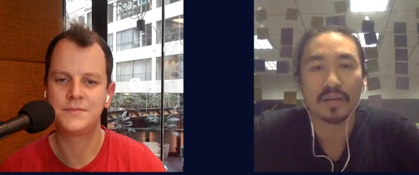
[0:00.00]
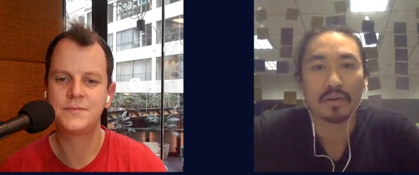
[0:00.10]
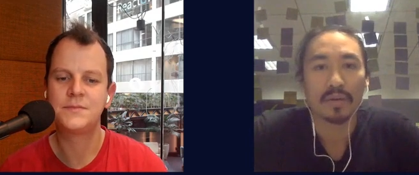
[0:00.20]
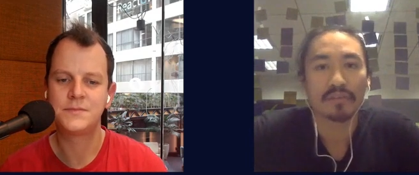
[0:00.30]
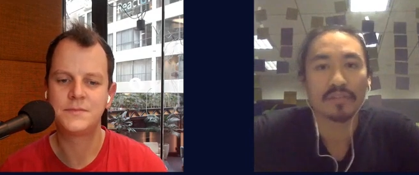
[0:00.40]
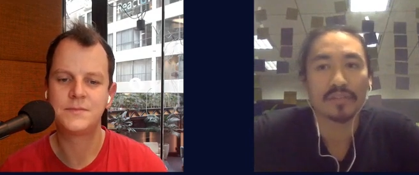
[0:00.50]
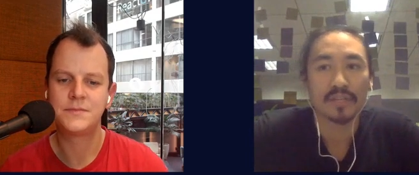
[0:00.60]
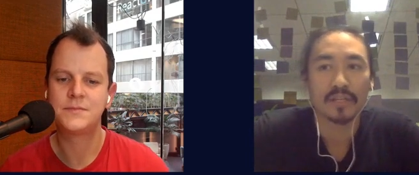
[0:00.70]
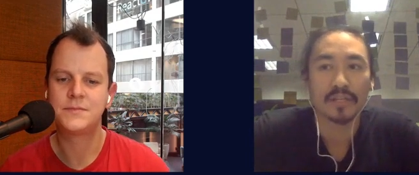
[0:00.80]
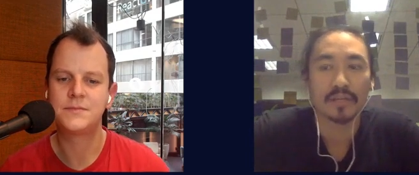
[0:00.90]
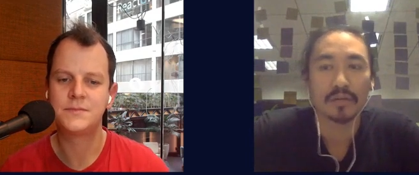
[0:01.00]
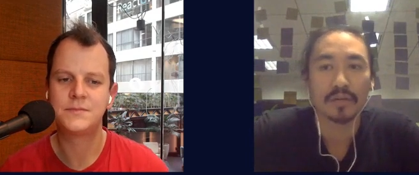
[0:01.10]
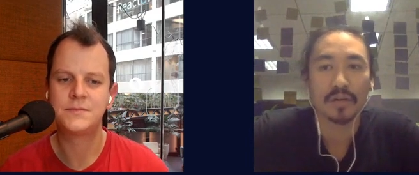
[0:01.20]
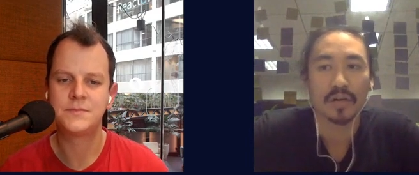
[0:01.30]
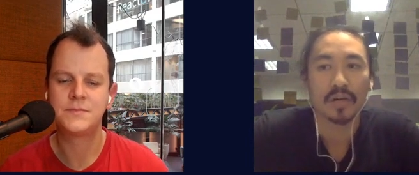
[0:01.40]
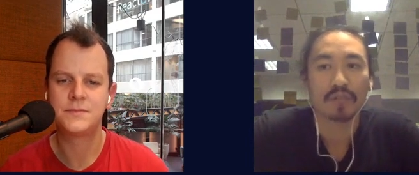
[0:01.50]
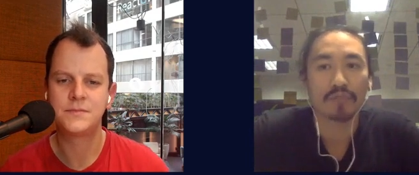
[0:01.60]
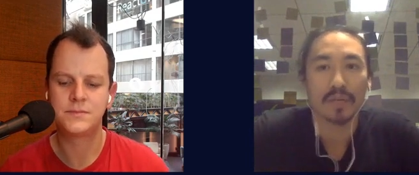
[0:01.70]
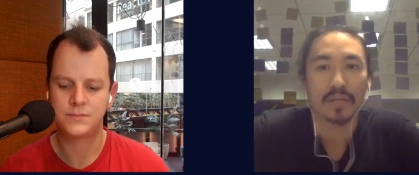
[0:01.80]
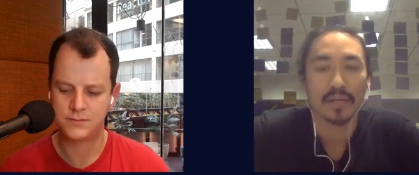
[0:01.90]
Speaker 1: uh, we have a study going on
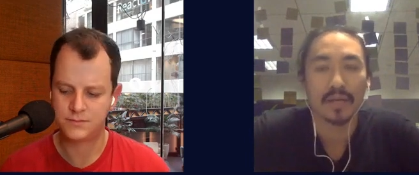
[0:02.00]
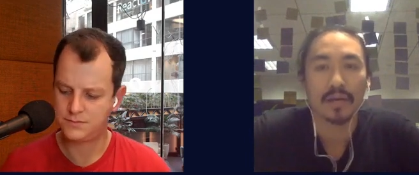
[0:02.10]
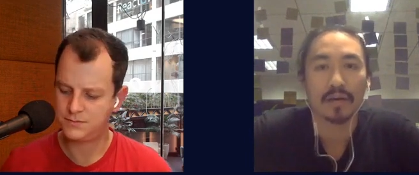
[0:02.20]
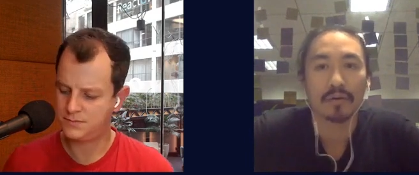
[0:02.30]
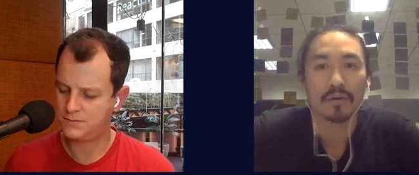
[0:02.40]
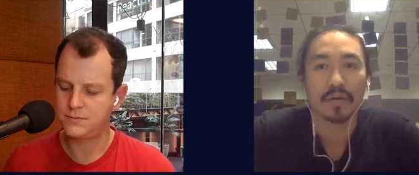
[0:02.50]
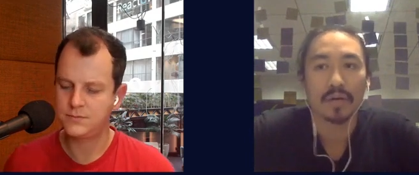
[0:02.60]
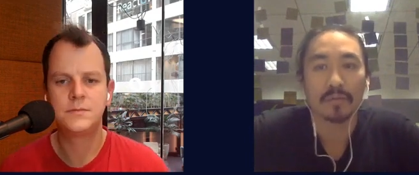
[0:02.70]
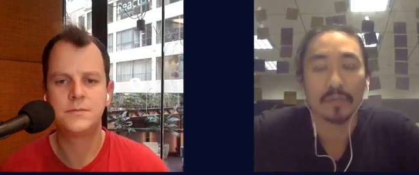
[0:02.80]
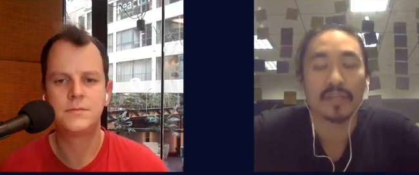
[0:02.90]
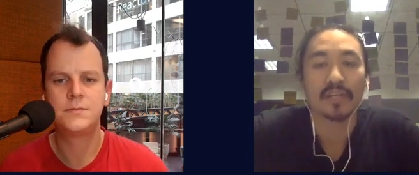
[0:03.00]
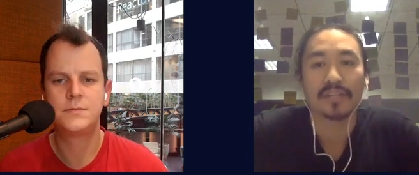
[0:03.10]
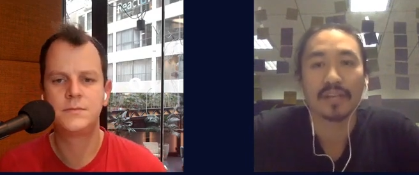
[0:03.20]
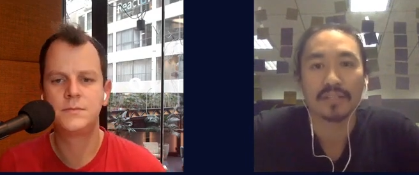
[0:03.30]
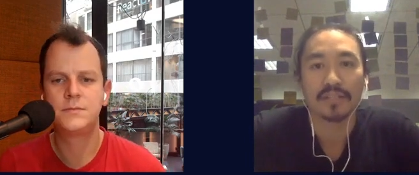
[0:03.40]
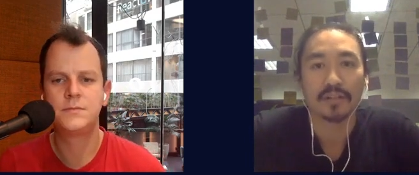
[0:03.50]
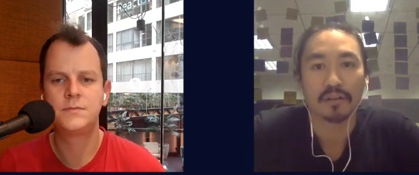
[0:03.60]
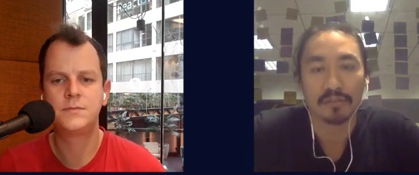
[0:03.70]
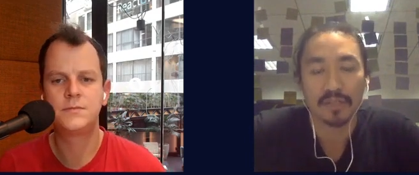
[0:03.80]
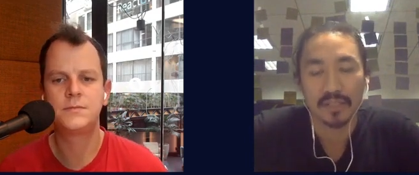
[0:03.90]
right now related to actually
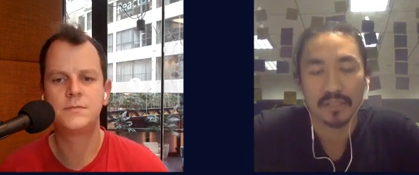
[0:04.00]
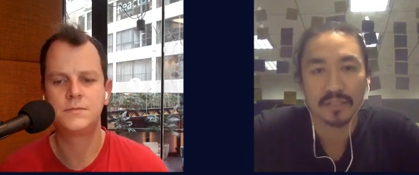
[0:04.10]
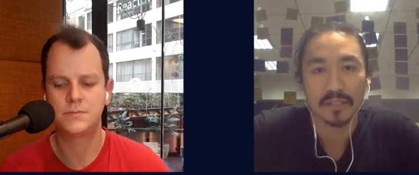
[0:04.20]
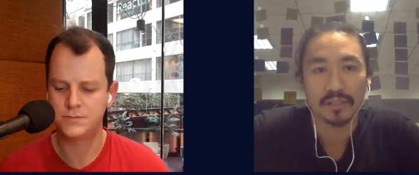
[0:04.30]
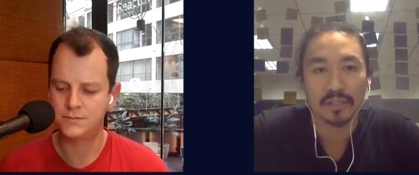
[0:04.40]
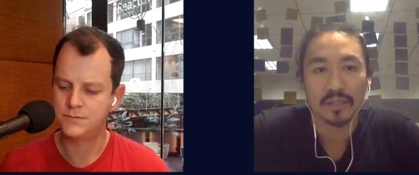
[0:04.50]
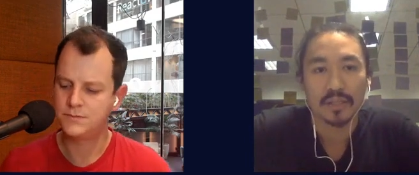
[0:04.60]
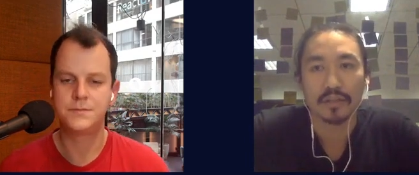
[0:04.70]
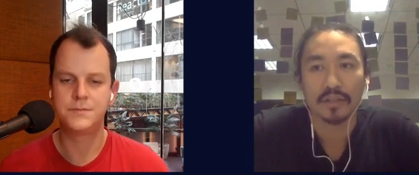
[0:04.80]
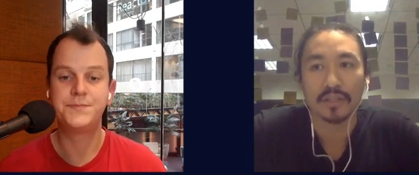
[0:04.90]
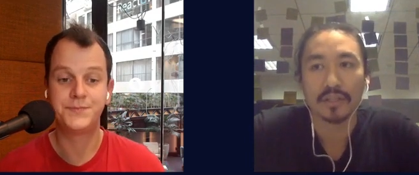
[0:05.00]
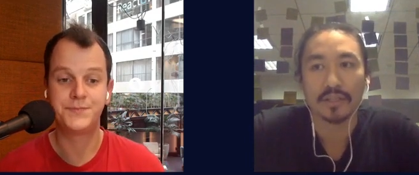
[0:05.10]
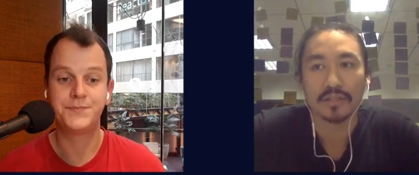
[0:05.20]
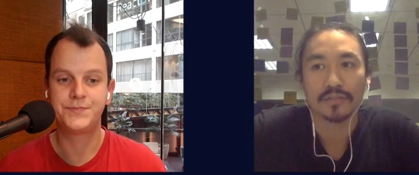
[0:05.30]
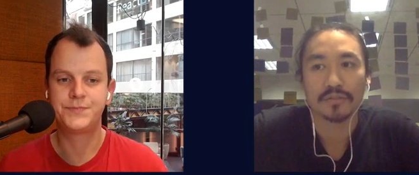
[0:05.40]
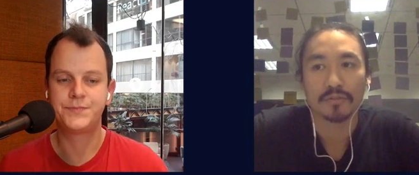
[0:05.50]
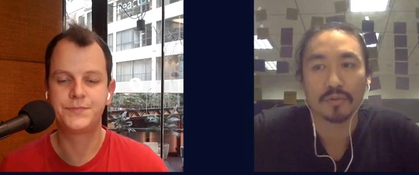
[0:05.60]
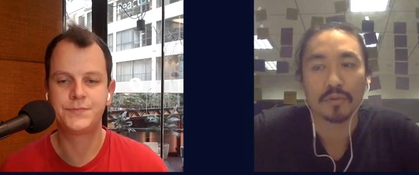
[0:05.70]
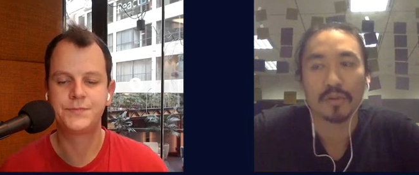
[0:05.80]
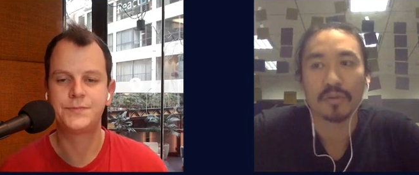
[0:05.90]
COVID nineteen, looking into
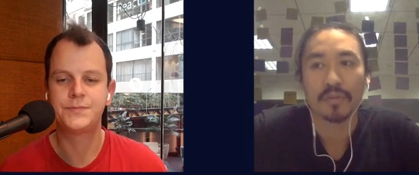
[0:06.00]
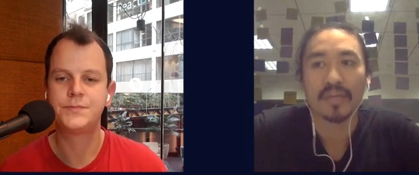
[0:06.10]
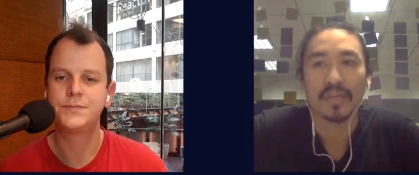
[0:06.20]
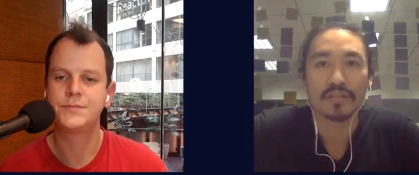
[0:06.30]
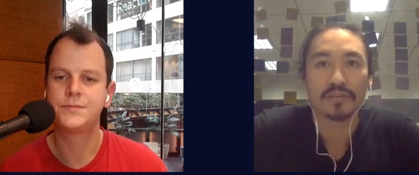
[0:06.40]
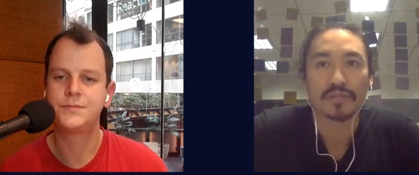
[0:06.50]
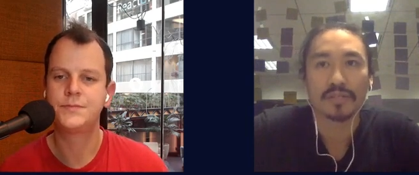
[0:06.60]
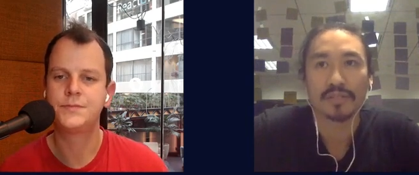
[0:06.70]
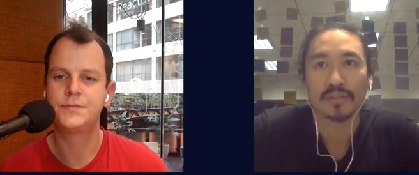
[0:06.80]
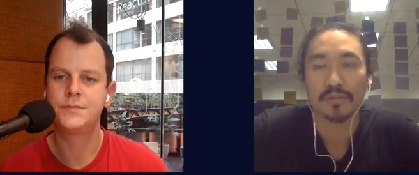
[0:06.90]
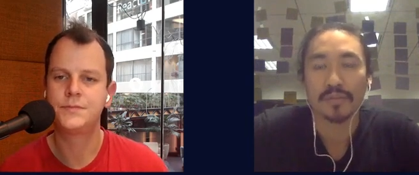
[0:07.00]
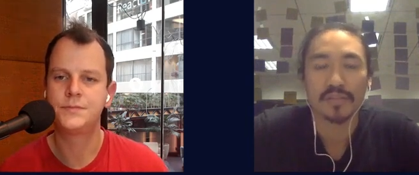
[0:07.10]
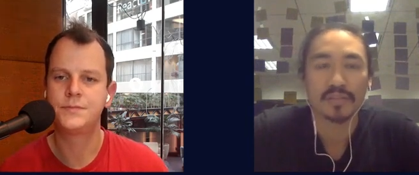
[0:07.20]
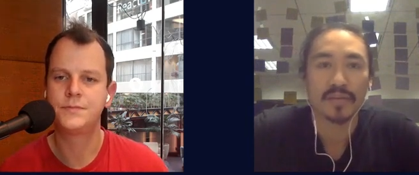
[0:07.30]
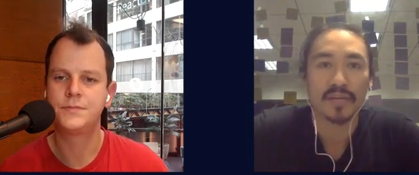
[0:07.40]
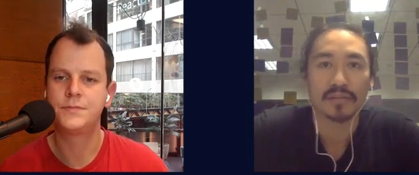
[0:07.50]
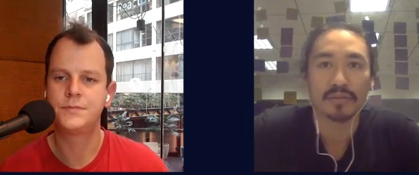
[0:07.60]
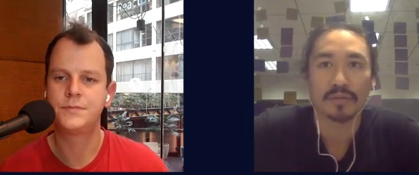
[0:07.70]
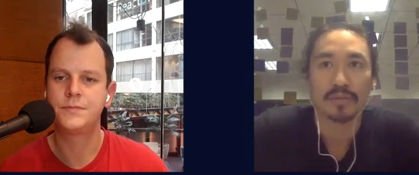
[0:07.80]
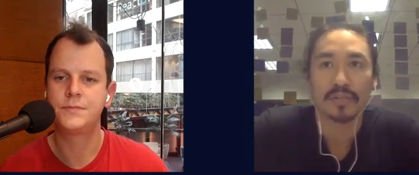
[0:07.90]
well, one of the main issues is the here's the
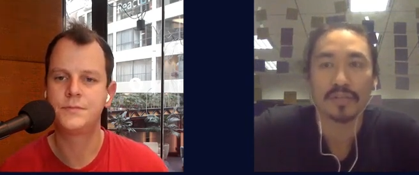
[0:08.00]
backstory.